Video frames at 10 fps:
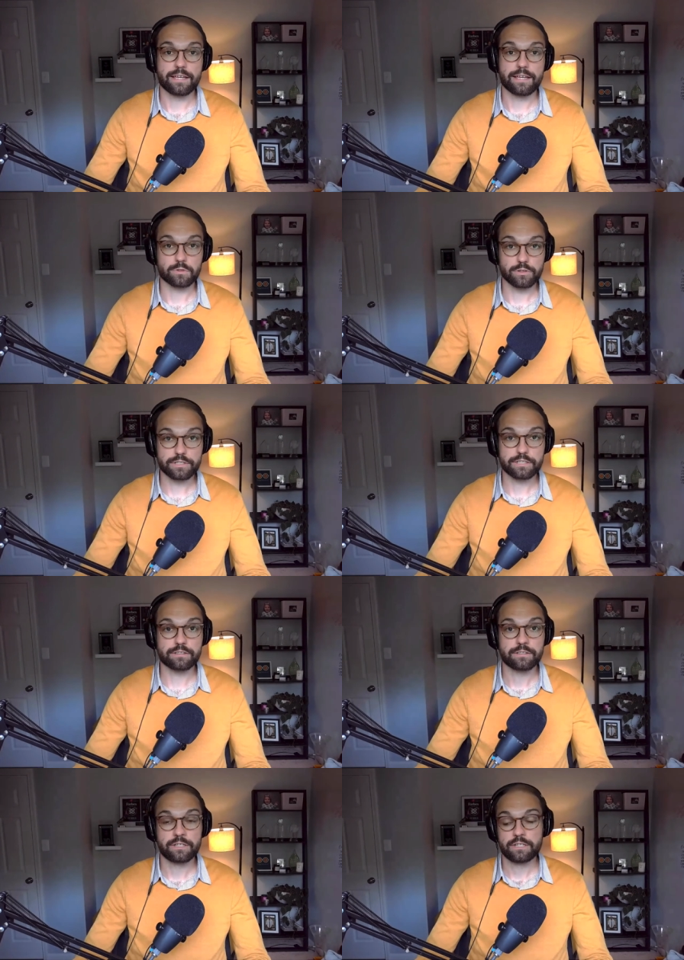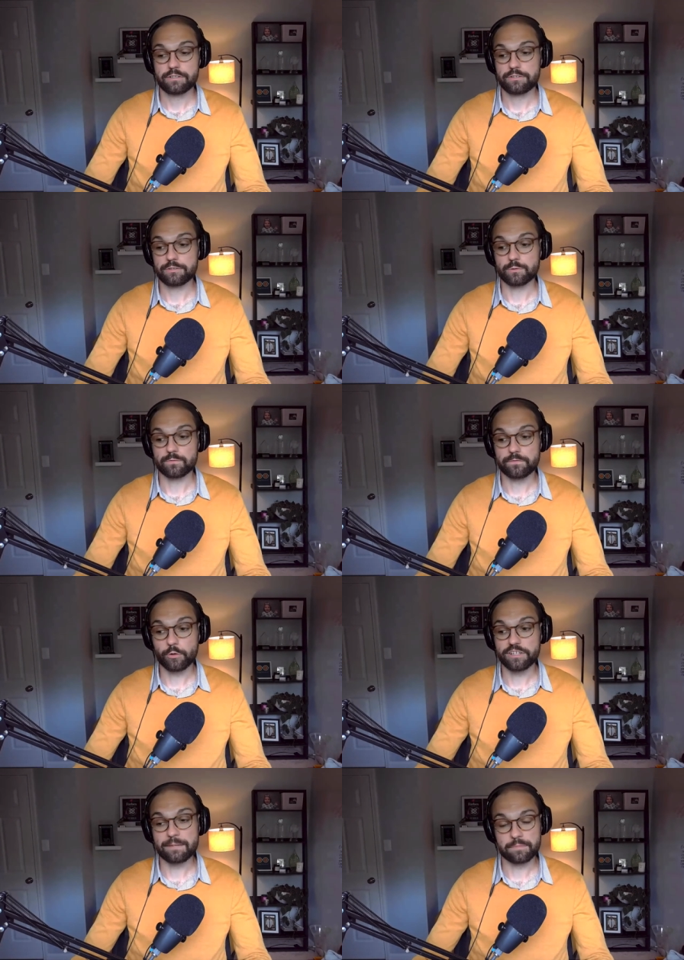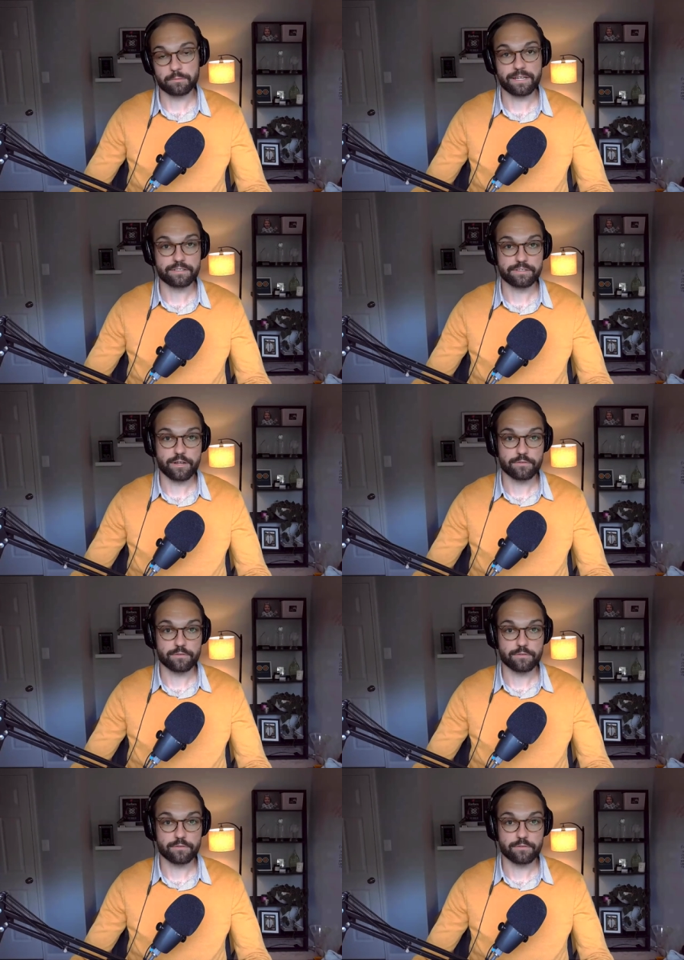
and we're looking to fully implement